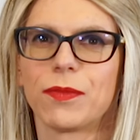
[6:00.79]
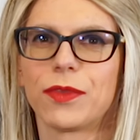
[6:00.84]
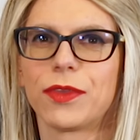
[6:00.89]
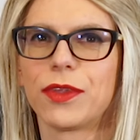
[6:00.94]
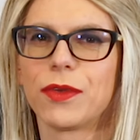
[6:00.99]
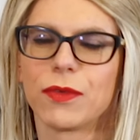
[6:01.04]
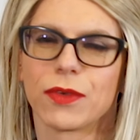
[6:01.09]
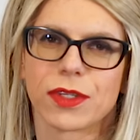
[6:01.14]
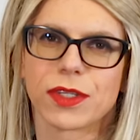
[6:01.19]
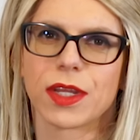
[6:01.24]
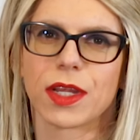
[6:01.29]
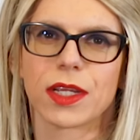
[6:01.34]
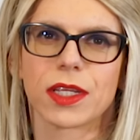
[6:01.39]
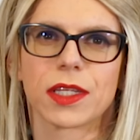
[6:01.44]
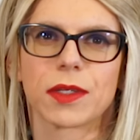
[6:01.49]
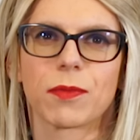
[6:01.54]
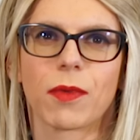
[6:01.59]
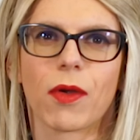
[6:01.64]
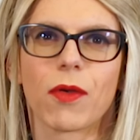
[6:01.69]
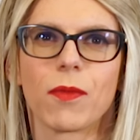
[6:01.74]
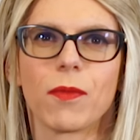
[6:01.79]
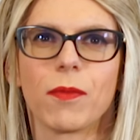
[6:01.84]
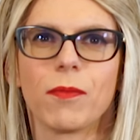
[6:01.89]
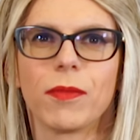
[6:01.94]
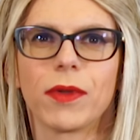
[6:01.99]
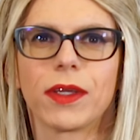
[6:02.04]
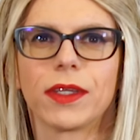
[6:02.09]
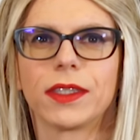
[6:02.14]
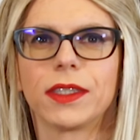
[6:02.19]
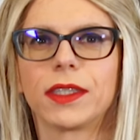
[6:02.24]
do as an experiment,
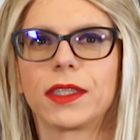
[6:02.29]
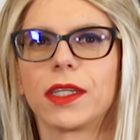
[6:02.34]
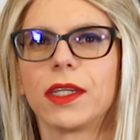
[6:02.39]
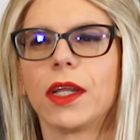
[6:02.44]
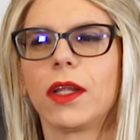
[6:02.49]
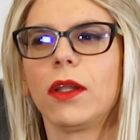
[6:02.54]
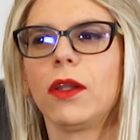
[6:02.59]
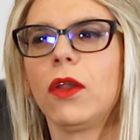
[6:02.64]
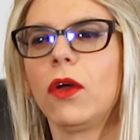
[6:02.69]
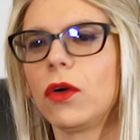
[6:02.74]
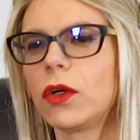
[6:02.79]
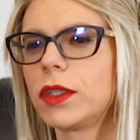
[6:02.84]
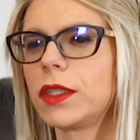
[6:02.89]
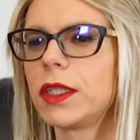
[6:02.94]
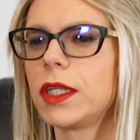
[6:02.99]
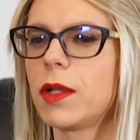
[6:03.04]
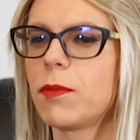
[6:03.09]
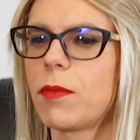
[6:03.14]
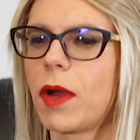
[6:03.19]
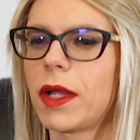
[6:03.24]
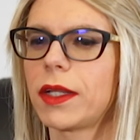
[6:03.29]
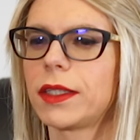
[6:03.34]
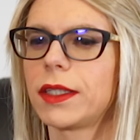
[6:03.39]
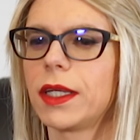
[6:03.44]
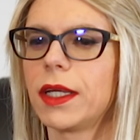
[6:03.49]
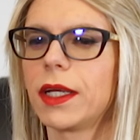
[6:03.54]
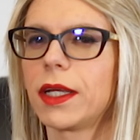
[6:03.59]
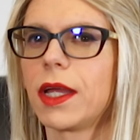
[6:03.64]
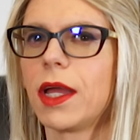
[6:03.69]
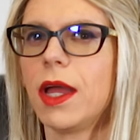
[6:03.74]
because it's going to look
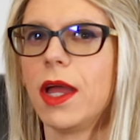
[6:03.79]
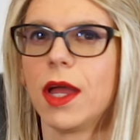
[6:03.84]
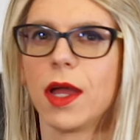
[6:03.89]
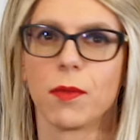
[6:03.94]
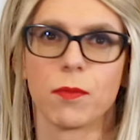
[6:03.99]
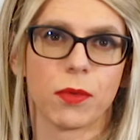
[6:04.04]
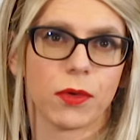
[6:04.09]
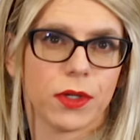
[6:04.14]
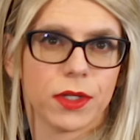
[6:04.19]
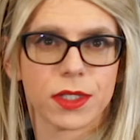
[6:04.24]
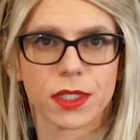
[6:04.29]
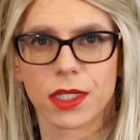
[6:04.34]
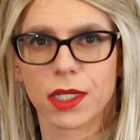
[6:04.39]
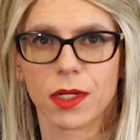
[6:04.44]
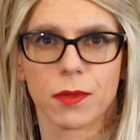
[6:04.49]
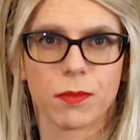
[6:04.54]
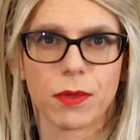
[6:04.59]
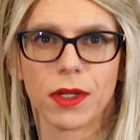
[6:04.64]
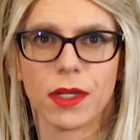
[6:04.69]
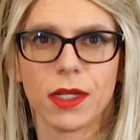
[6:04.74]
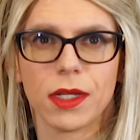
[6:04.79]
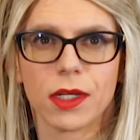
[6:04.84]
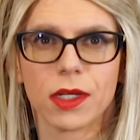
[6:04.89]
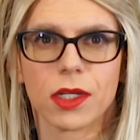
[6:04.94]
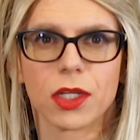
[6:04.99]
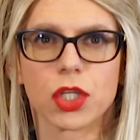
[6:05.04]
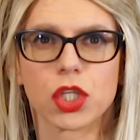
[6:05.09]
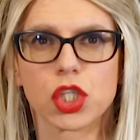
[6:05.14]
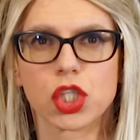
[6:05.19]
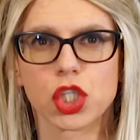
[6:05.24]
cinematic, but it's going to be
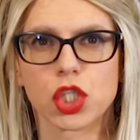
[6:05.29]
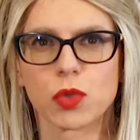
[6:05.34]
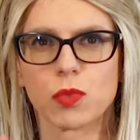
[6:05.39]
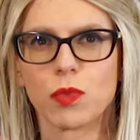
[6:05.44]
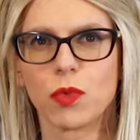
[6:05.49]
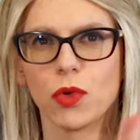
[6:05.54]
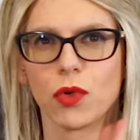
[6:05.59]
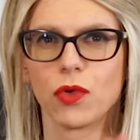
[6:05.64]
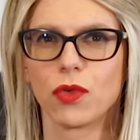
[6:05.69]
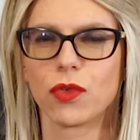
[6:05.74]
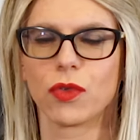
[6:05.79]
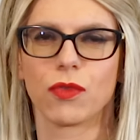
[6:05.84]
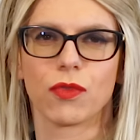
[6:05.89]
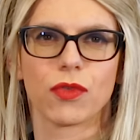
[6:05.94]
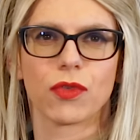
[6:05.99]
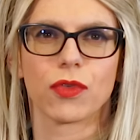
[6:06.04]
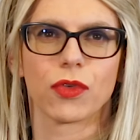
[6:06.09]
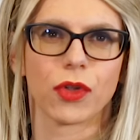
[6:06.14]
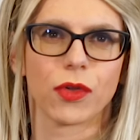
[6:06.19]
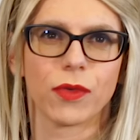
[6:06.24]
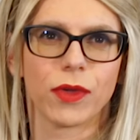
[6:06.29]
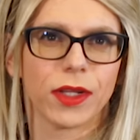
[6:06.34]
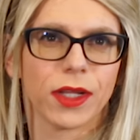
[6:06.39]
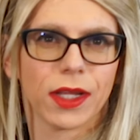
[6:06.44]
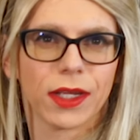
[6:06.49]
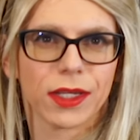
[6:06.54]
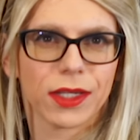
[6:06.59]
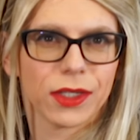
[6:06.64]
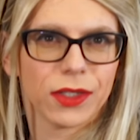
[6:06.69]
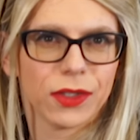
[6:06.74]
smooth and fluid
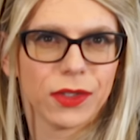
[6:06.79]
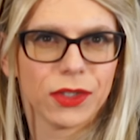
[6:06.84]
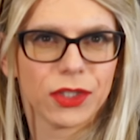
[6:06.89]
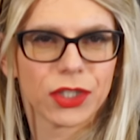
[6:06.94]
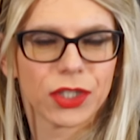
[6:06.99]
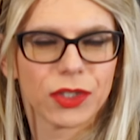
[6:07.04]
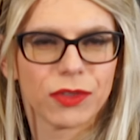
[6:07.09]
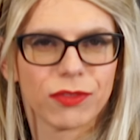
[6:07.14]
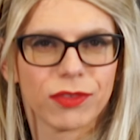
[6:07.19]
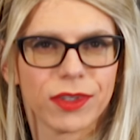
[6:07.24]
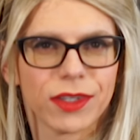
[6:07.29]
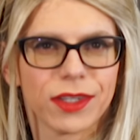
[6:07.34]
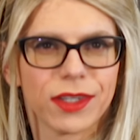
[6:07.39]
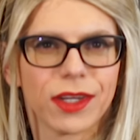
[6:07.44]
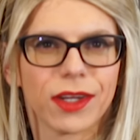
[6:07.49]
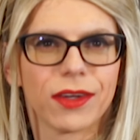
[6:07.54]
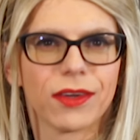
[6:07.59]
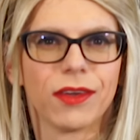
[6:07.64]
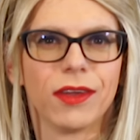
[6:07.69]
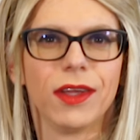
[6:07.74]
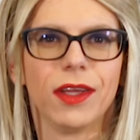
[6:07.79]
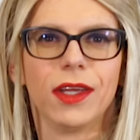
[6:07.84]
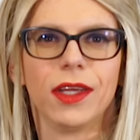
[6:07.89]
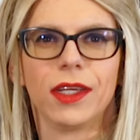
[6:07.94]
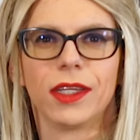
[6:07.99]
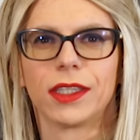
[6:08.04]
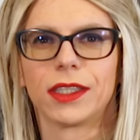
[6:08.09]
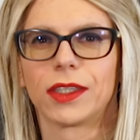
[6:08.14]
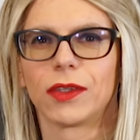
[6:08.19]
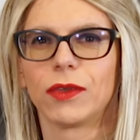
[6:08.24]
like a YouTube video.
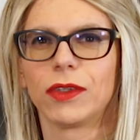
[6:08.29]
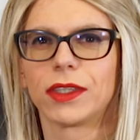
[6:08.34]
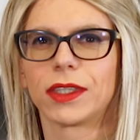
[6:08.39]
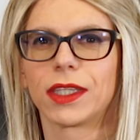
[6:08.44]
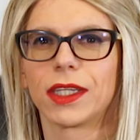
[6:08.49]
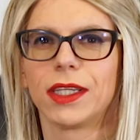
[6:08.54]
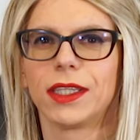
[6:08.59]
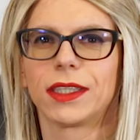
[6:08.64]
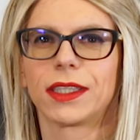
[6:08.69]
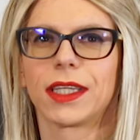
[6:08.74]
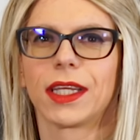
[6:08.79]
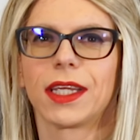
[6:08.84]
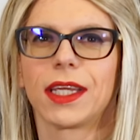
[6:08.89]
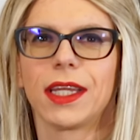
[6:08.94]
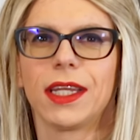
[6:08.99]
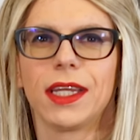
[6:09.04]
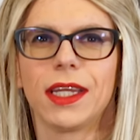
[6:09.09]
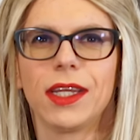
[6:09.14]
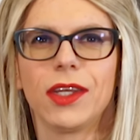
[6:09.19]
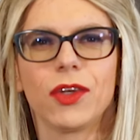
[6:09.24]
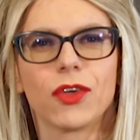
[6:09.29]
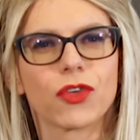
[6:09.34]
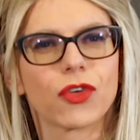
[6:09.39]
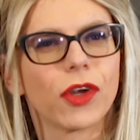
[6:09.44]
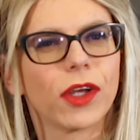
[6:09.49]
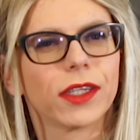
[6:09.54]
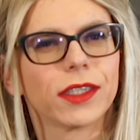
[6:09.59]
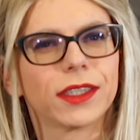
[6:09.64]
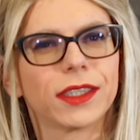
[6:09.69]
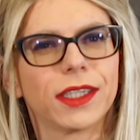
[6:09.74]
So it's like an
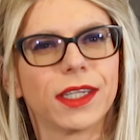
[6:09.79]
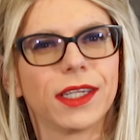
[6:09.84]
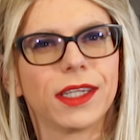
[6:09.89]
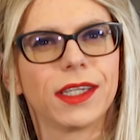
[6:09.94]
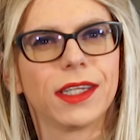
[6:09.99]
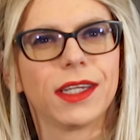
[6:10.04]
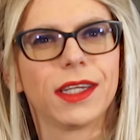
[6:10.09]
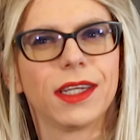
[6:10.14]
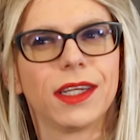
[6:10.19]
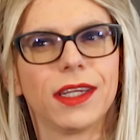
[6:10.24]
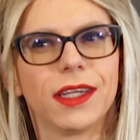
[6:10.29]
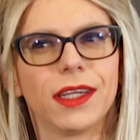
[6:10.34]
interesting